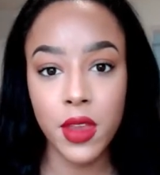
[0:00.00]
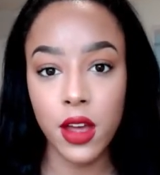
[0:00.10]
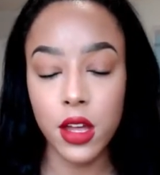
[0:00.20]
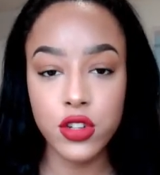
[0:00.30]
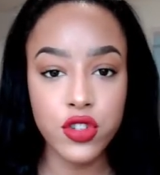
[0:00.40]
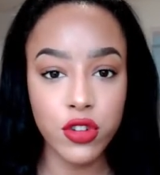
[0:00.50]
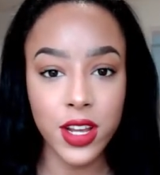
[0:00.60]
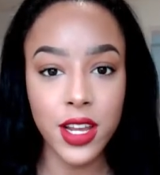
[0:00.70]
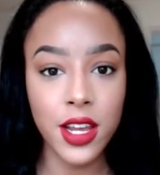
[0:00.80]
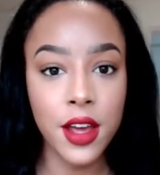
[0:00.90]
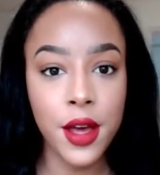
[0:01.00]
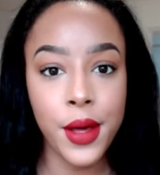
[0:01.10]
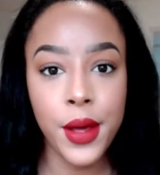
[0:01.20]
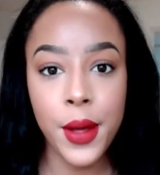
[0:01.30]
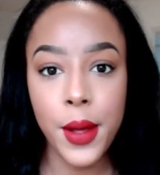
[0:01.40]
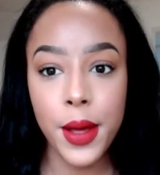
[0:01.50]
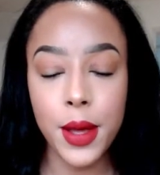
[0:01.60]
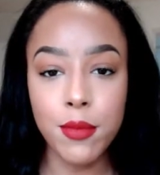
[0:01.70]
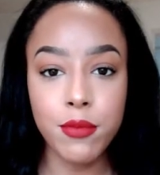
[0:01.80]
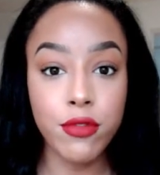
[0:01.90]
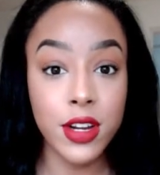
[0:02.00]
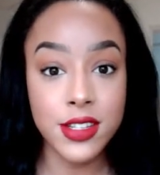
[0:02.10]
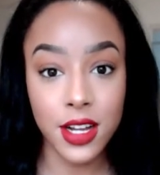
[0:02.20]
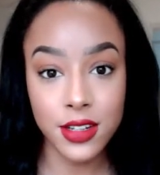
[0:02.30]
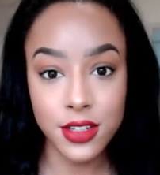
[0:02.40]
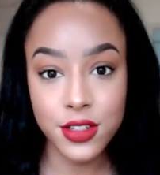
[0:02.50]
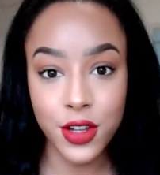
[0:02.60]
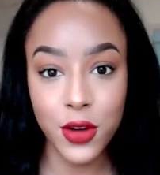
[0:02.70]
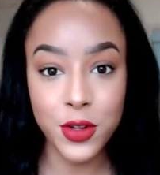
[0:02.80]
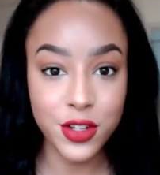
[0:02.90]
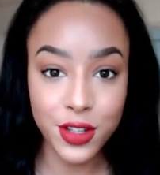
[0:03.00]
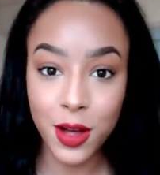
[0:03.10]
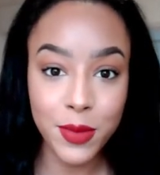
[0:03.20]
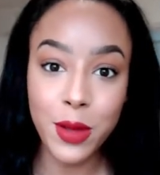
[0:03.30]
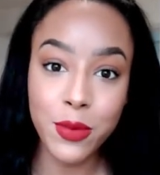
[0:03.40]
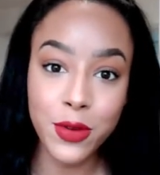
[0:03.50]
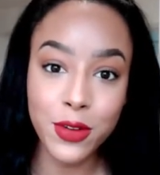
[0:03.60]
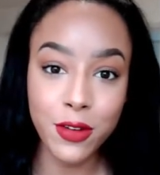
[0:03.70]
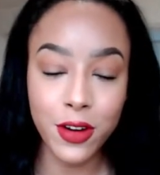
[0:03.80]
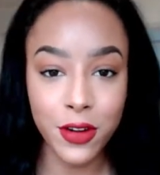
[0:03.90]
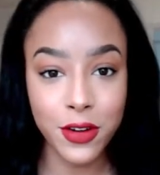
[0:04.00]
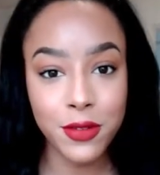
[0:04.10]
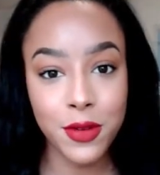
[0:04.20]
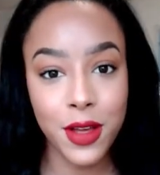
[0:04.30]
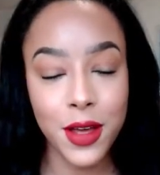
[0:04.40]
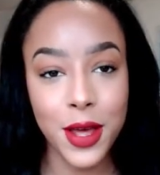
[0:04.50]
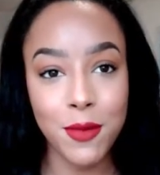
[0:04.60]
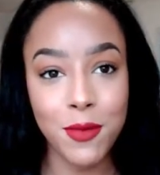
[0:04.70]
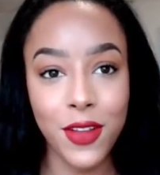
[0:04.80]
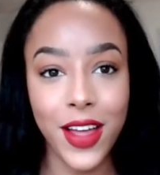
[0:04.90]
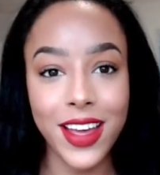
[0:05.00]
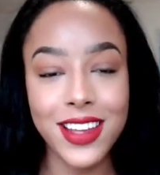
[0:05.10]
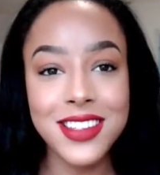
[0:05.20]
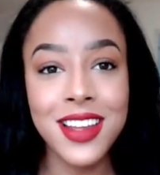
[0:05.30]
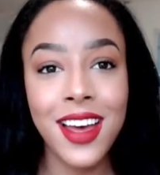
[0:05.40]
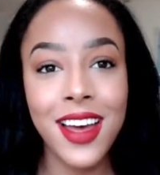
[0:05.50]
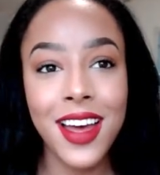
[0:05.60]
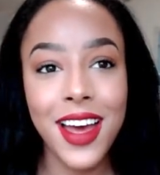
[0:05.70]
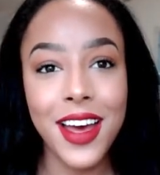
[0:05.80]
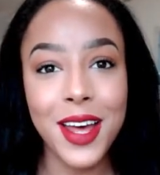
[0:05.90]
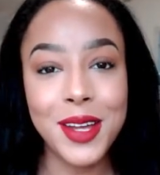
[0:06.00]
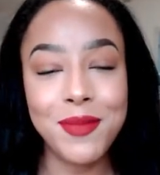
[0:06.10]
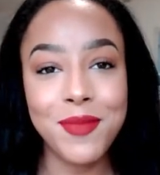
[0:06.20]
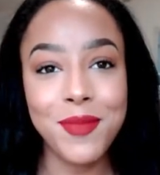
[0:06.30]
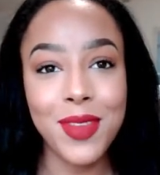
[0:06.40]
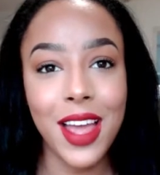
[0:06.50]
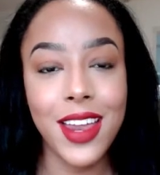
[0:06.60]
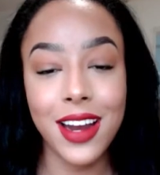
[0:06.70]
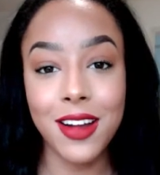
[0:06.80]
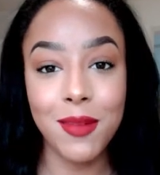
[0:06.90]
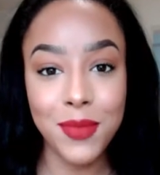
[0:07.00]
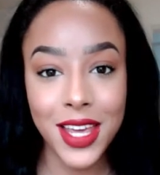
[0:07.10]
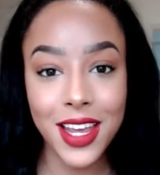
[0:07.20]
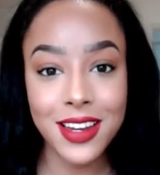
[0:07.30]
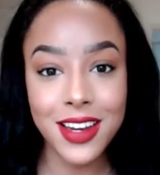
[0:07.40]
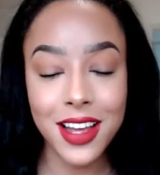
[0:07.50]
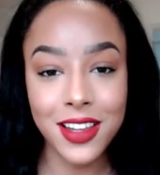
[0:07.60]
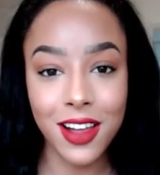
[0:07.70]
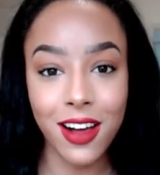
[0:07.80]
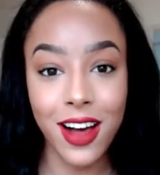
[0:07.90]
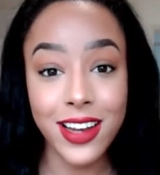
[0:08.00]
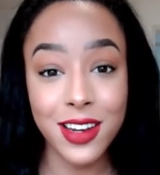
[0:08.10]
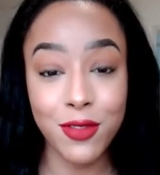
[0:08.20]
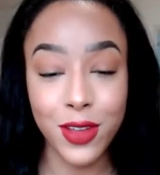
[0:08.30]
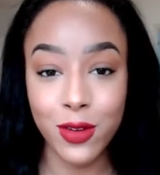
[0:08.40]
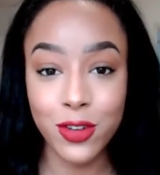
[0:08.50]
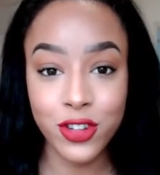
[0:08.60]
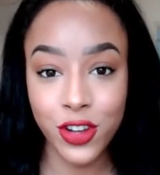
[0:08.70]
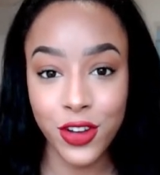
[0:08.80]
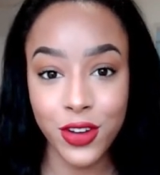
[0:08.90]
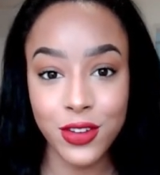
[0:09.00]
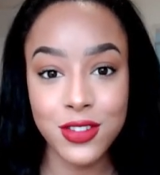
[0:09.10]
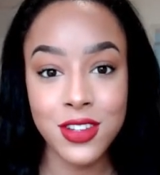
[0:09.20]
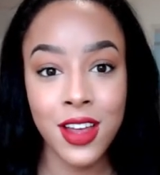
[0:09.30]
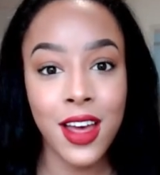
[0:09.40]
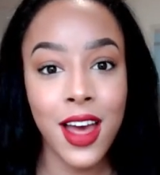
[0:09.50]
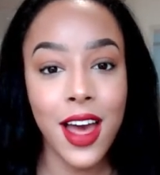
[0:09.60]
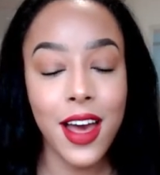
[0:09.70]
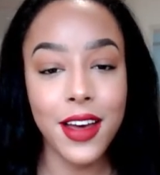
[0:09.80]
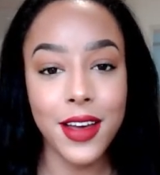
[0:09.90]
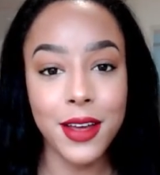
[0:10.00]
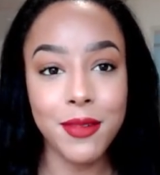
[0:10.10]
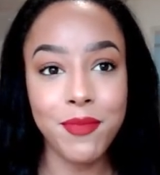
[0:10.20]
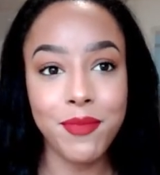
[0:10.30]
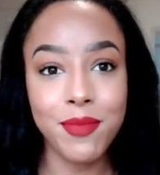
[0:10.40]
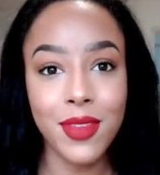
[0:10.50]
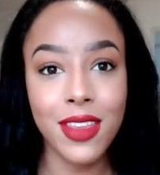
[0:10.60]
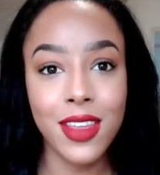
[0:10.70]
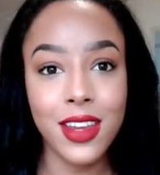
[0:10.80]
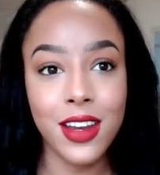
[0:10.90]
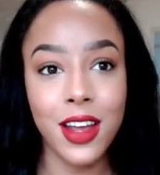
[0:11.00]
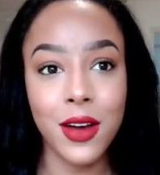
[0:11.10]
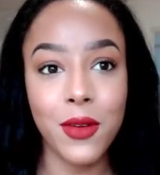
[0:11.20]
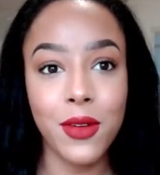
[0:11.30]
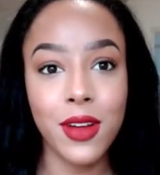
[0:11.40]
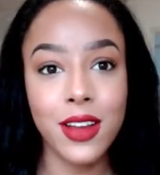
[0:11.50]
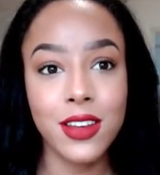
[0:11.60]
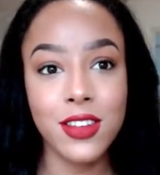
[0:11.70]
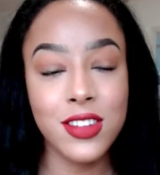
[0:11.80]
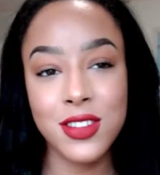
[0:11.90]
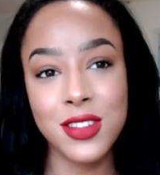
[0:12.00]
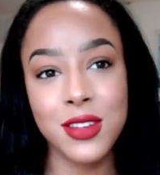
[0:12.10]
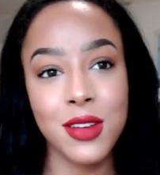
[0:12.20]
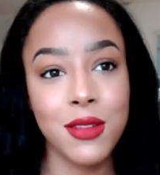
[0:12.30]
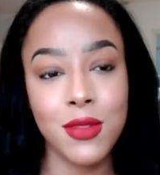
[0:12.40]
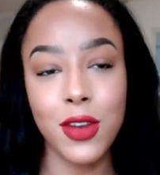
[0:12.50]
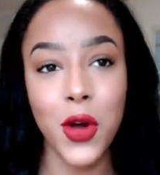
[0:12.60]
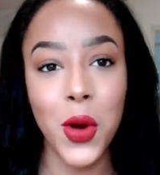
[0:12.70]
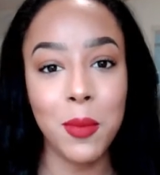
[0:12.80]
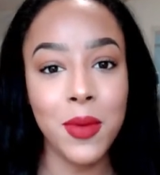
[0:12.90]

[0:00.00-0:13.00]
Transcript: street, freestyle disco, which a lot of people don't know what that is. And I'd competed in it a lot. I did a few shows, you know, just the norm.